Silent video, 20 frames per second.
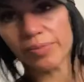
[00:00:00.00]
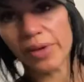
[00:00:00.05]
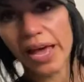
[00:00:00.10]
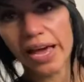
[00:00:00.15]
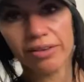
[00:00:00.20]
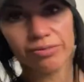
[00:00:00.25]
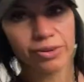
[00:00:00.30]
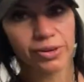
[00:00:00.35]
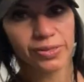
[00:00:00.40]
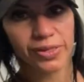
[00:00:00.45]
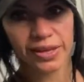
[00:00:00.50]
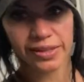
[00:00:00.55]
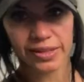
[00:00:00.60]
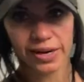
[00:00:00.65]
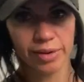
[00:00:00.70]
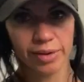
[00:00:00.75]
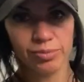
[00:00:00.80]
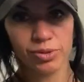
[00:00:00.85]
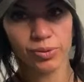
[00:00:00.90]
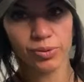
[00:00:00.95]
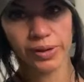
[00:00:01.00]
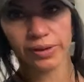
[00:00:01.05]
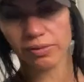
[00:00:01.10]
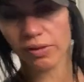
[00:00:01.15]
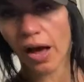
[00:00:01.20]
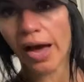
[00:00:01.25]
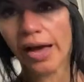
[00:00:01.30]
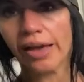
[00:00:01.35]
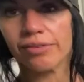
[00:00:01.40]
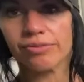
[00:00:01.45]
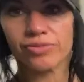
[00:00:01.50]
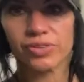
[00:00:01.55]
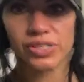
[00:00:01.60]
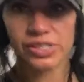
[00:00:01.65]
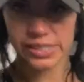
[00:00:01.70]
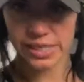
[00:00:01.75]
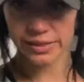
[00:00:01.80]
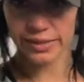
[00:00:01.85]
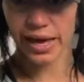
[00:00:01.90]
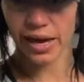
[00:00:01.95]
Everything that I'm doing live
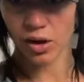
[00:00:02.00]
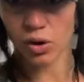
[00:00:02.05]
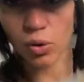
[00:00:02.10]
is in that